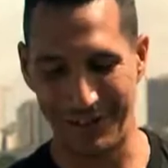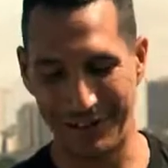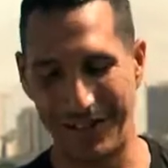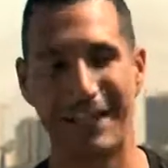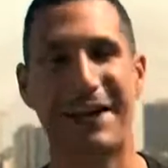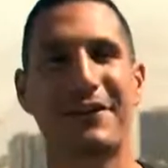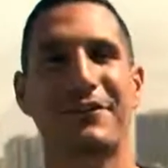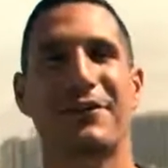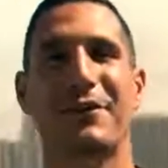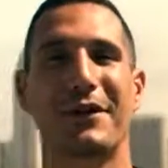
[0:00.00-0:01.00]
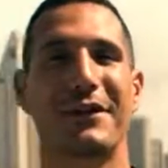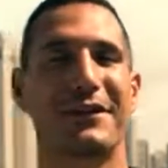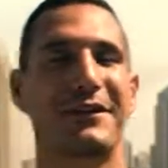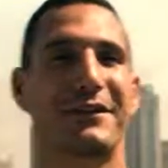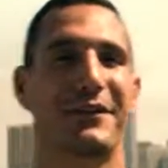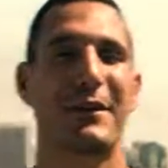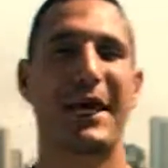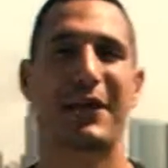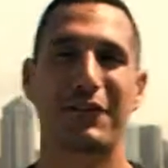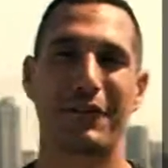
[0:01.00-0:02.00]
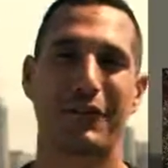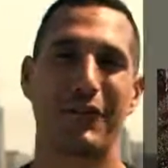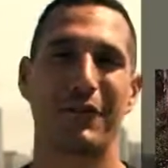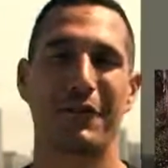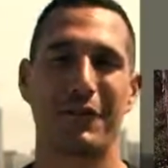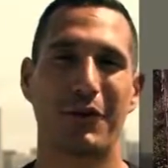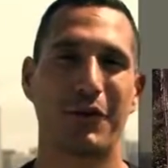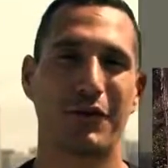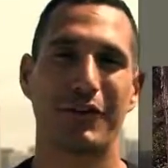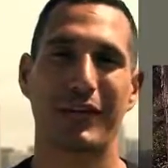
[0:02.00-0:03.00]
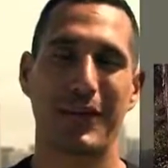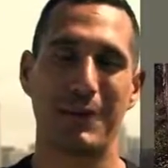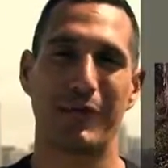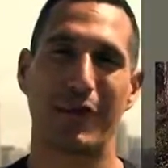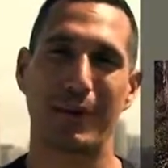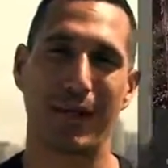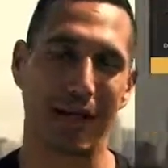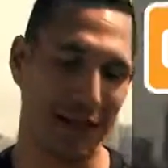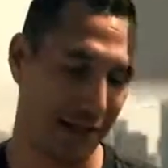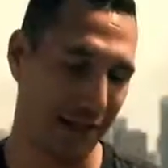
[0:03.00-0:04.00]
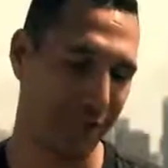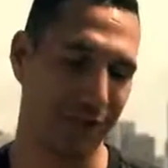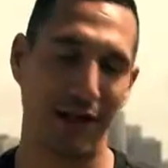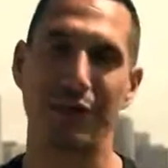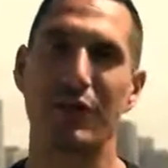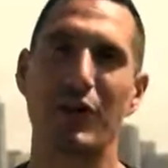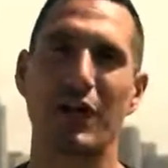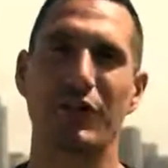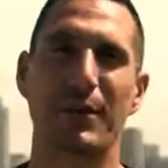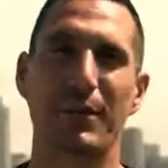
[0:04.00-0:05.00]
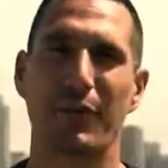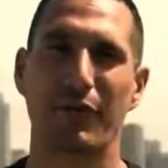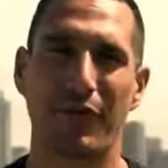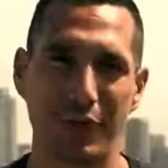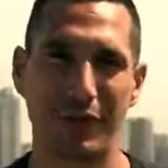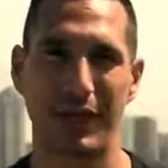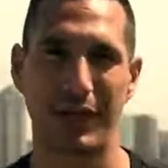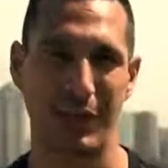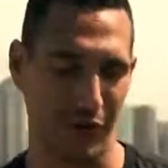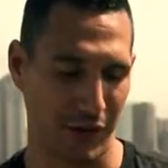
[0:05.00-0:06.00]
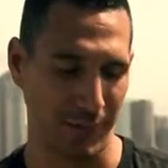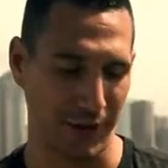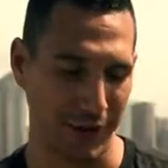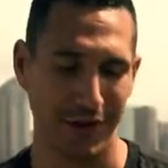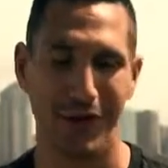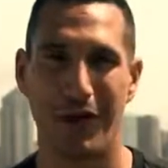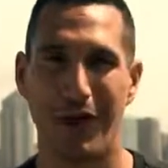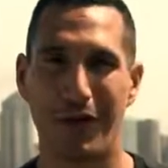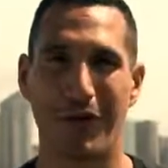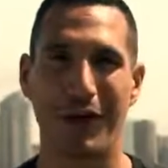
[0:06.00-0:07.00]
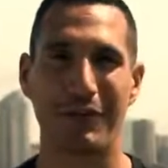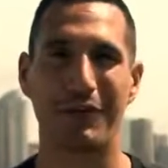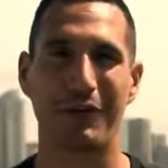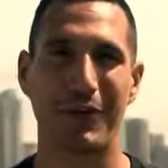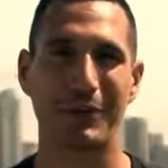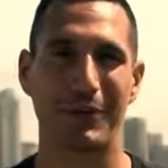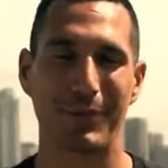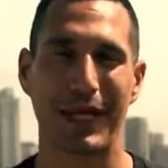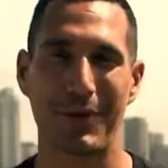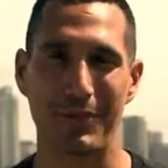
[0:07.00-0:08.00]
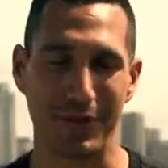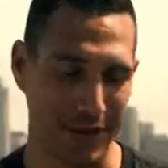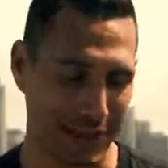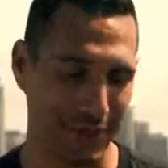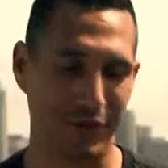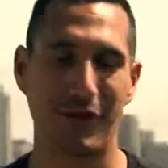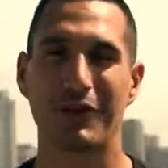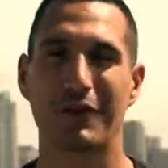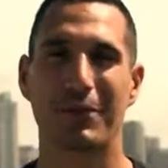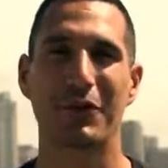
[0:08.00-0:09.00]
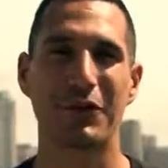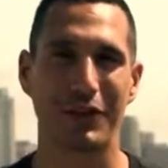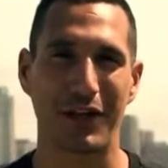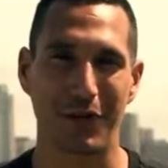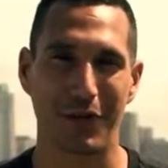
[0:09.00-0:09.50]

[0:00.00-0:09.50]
check that out if you want to see my answers to questions on game development. I, have I've never actually been a professional game developer, although I have developed some games and I have taught some Pluralsight